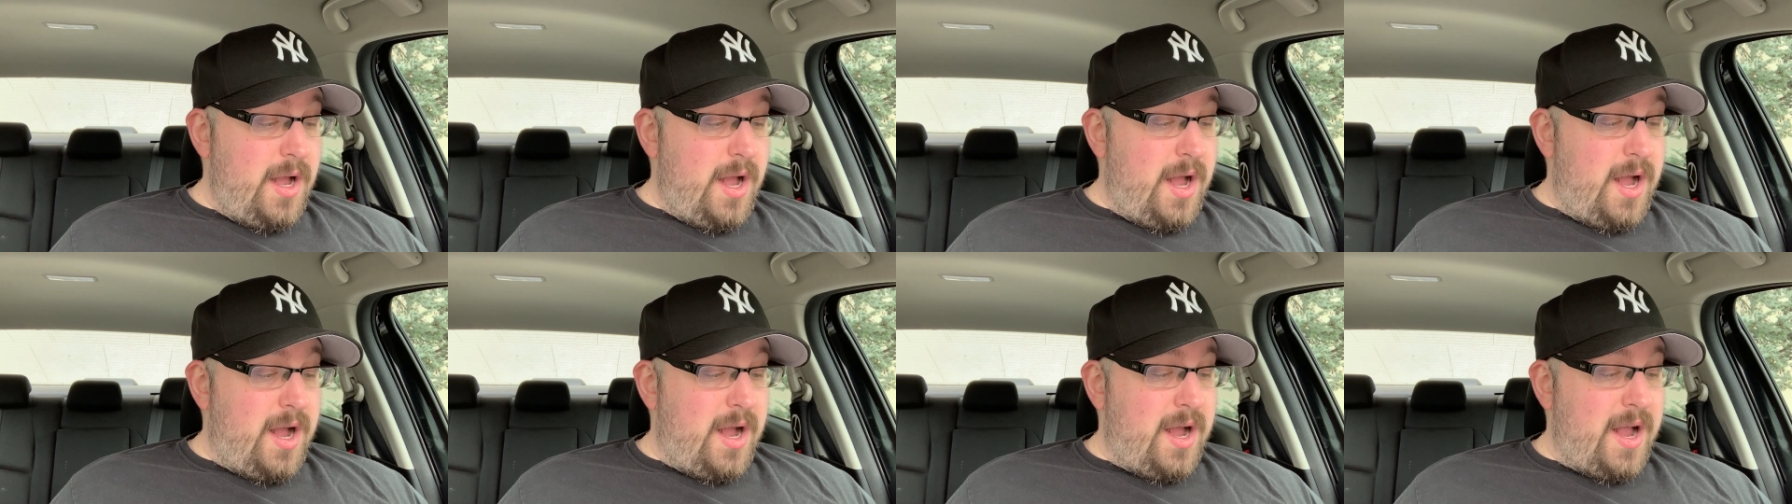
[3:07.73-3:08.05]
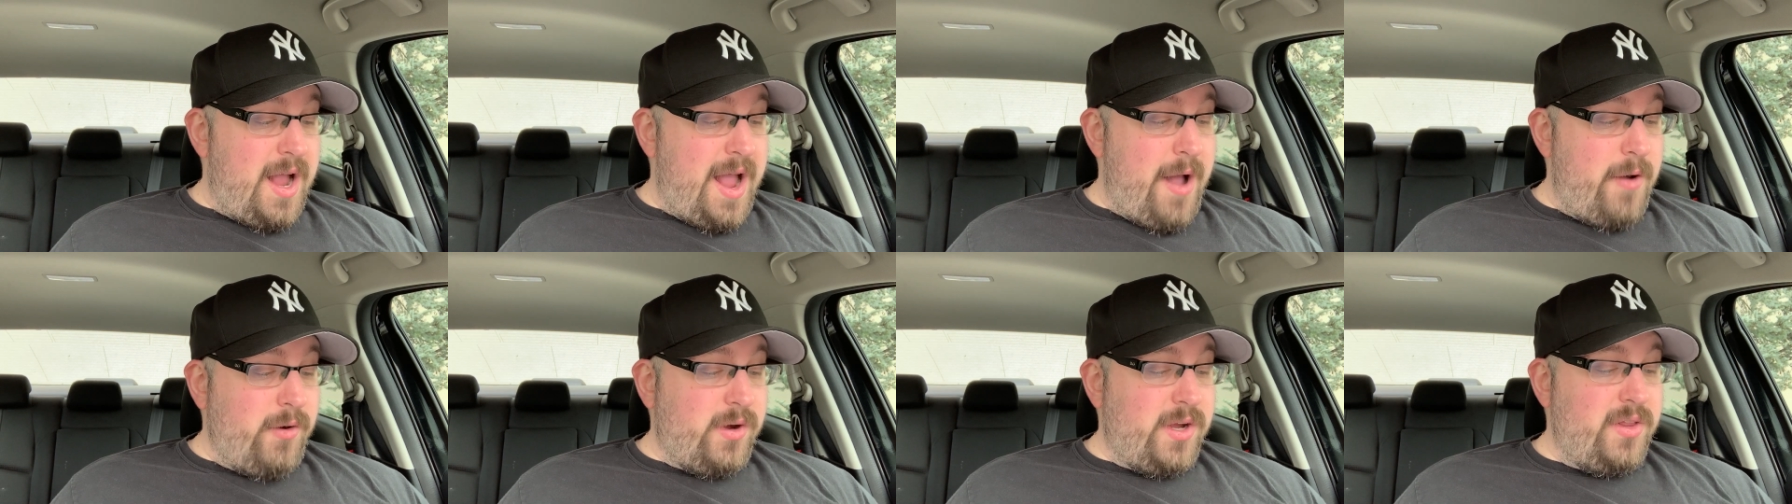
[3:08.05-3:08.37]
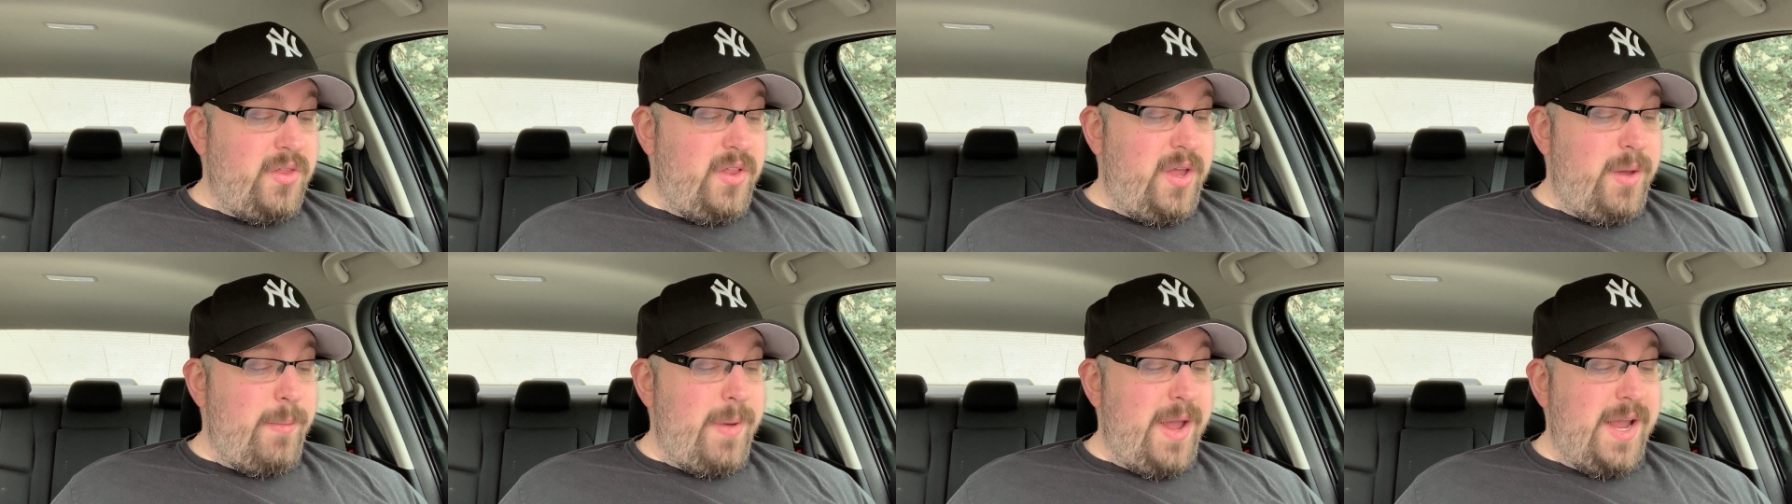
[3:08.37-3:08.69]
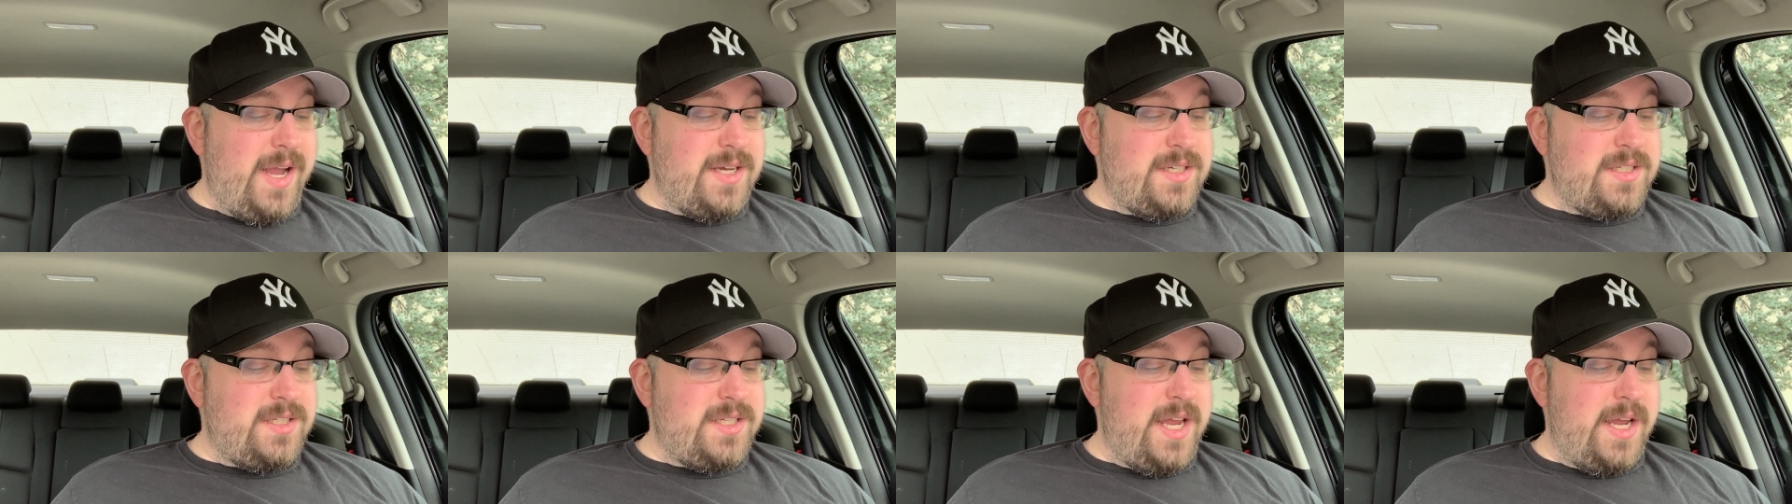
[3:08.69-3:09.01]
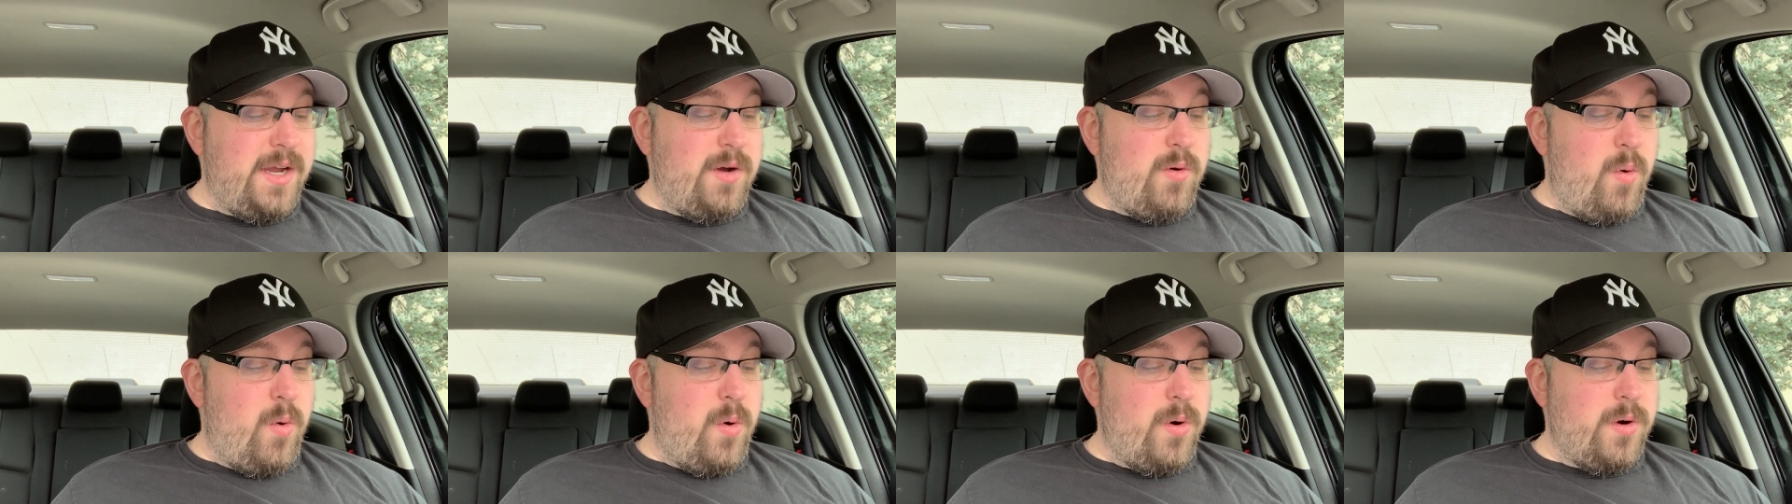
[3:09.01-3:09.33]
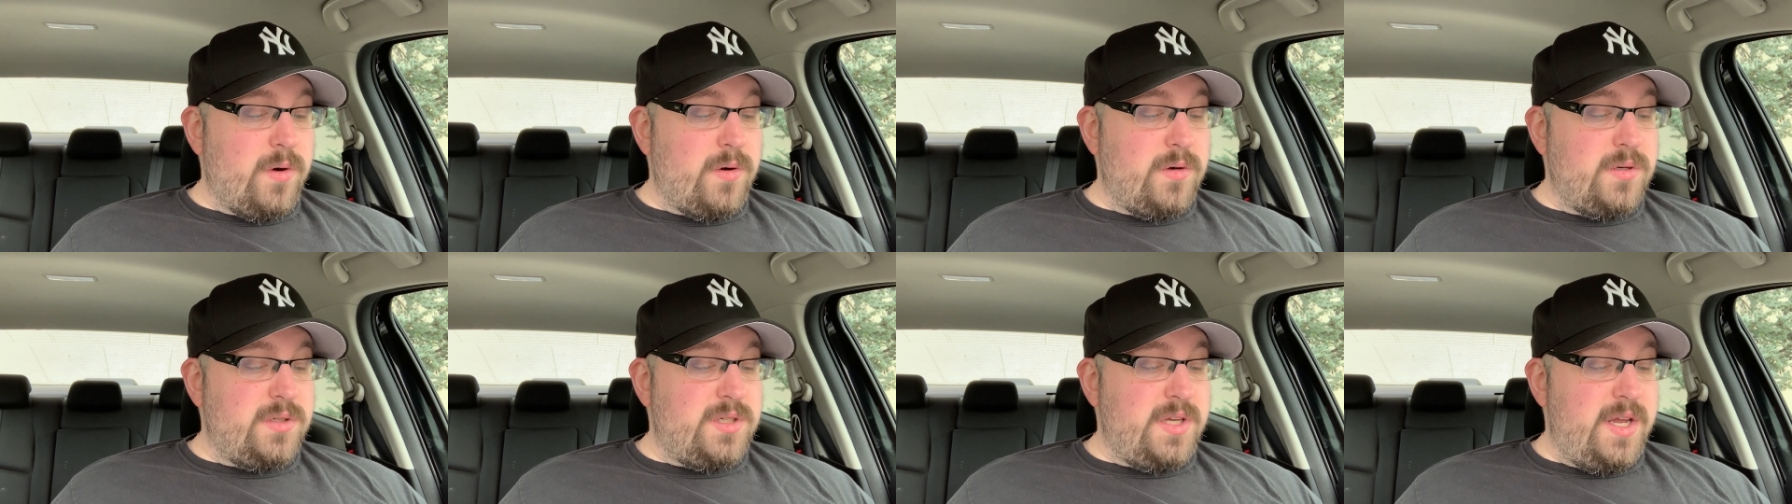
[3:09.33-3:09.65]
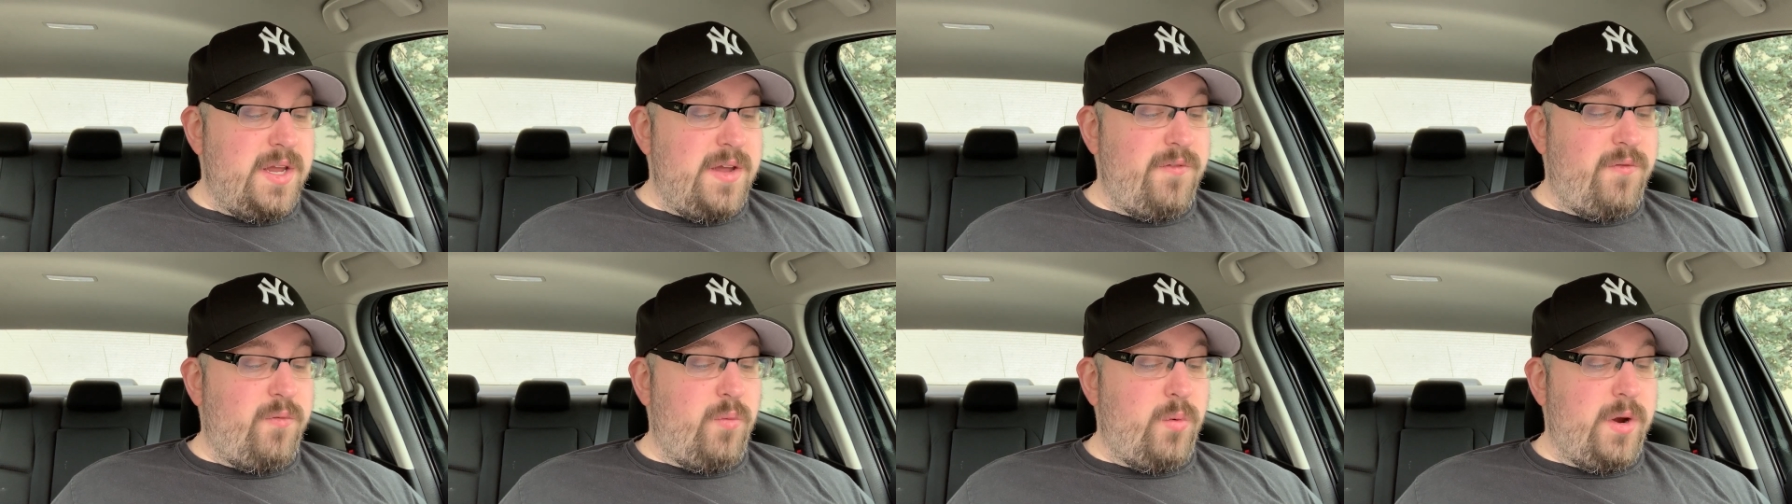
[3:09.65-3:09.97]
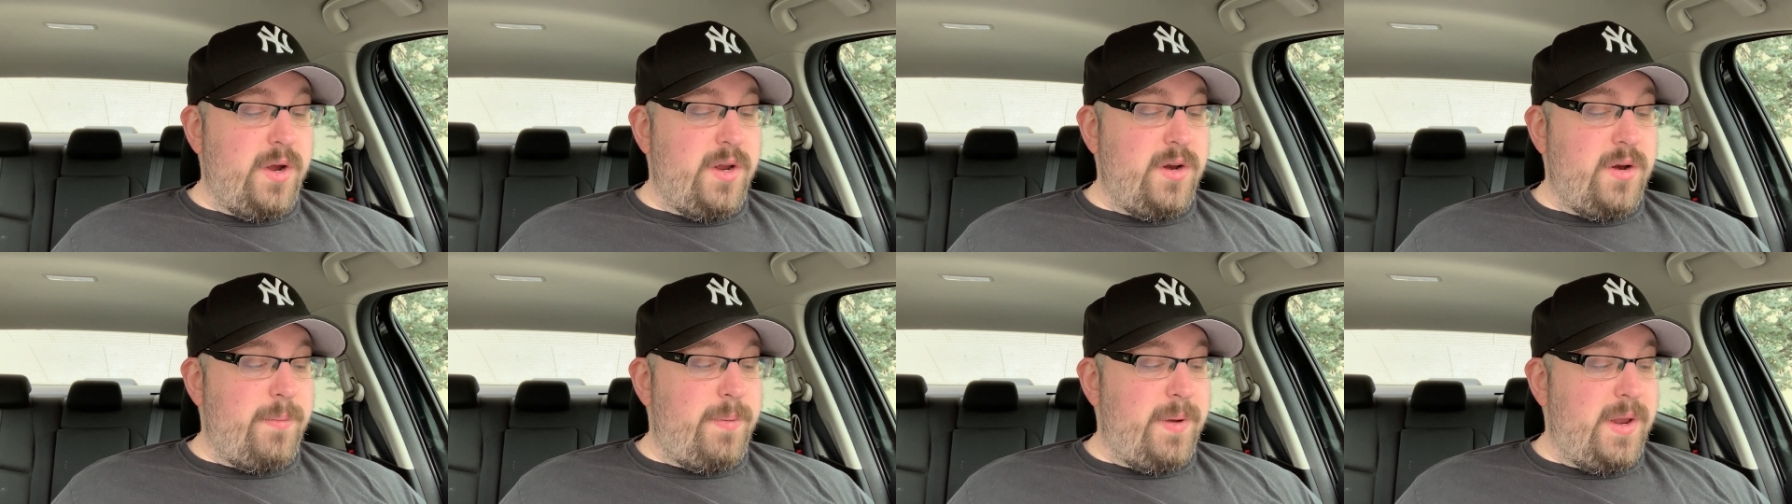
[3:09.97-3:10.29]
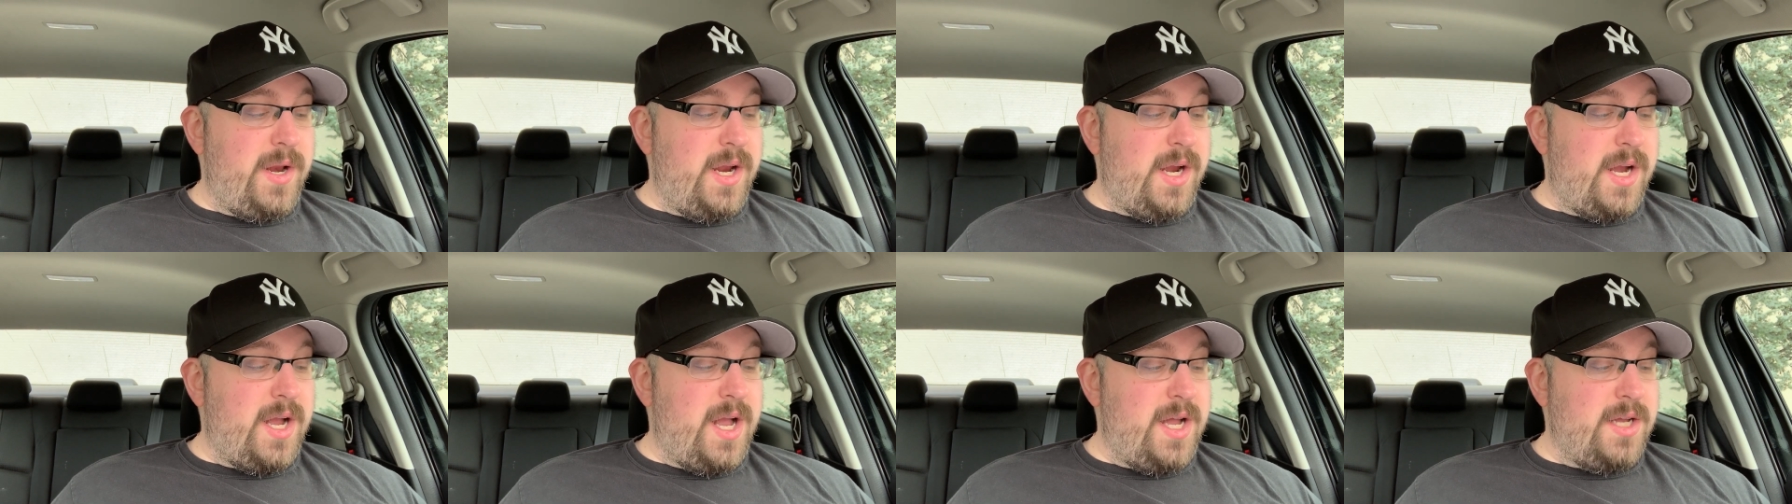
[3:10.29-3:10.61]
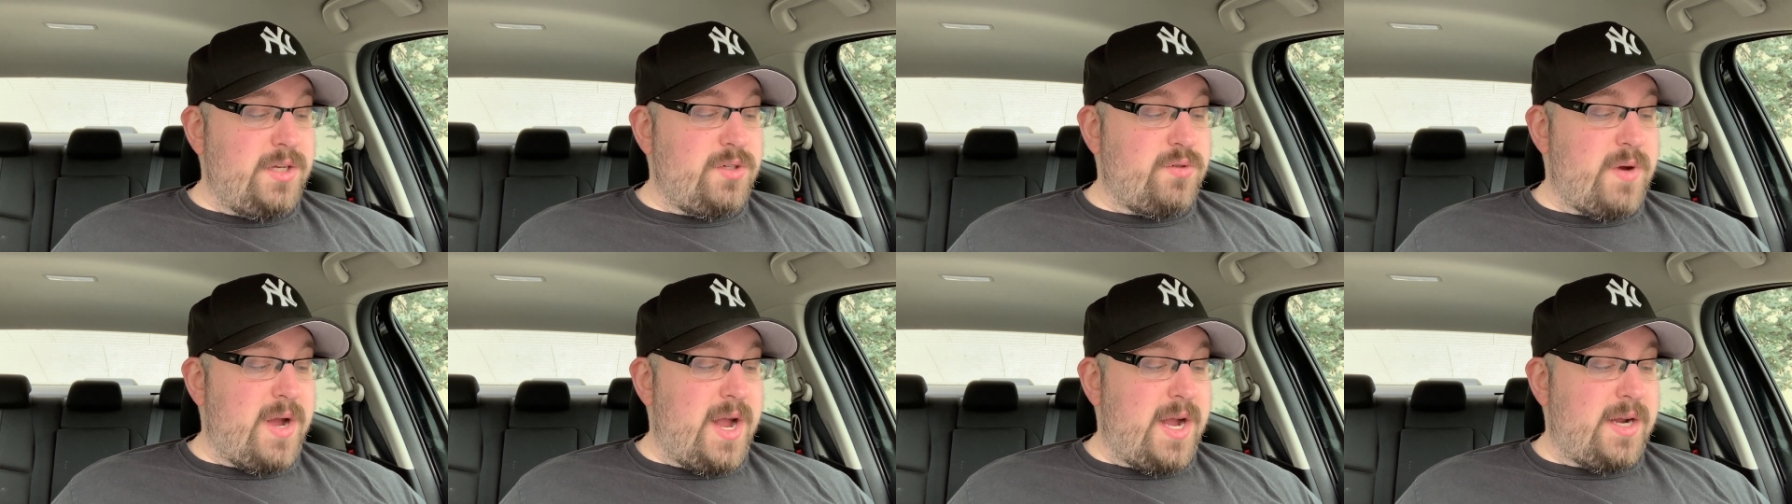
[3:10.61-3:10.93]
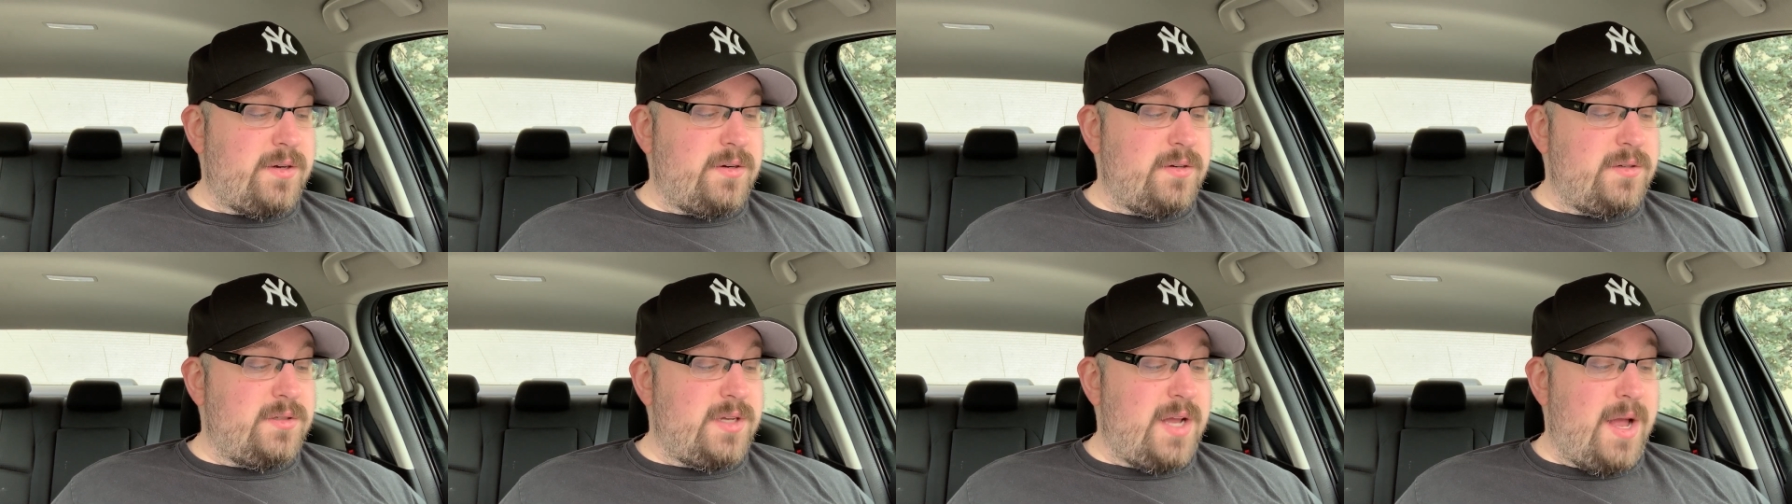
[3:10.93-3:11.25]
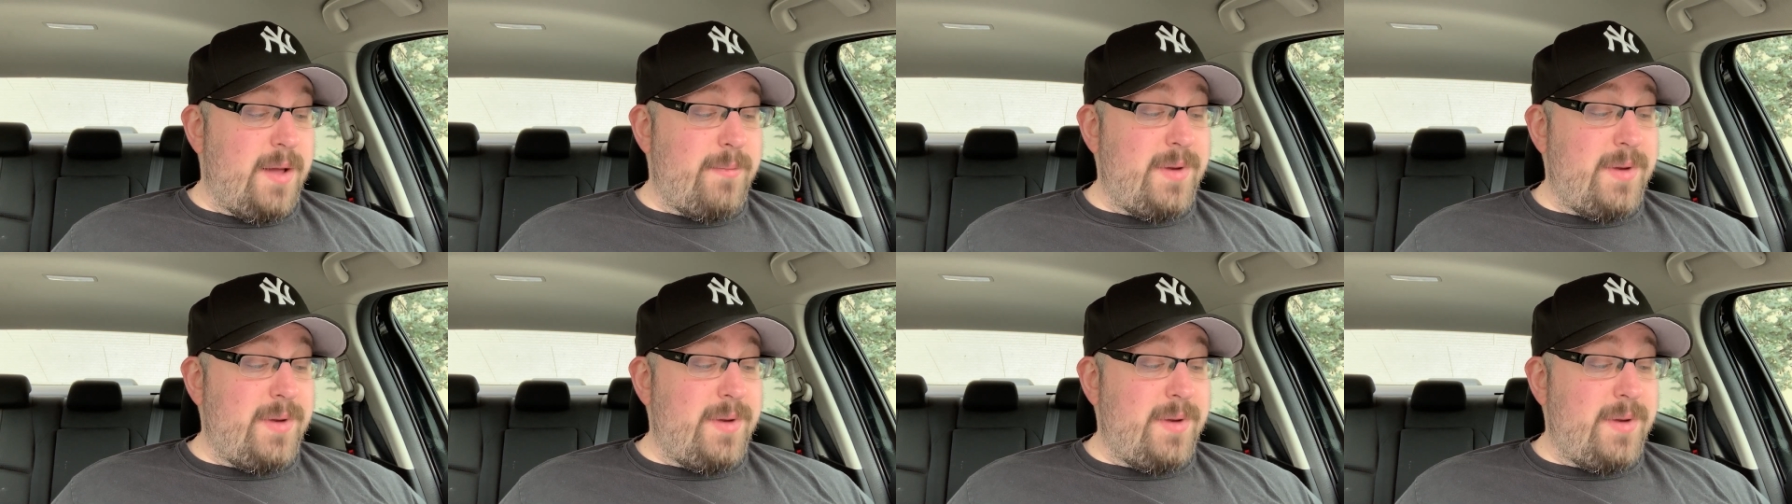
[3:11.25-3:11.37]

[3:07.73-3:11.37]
Uh, how can they make us take orders if we're independent contractors?